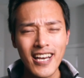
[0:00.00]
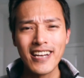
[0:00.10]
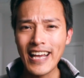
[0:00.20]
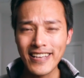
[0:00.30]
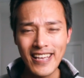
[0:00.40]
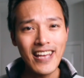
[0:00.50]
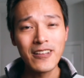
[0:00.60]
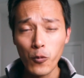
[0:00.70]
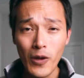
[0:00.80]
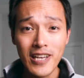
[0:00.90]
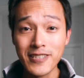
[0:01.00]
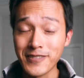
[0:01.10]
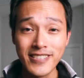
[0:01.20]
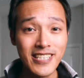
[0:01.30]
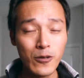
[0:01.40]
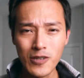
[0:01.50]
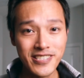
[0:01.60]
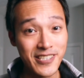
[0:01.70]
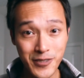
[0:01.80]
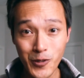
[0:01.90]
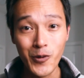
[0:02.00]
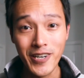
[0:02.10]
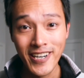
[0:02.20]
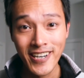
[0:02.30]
and I can't wait to see what's in store.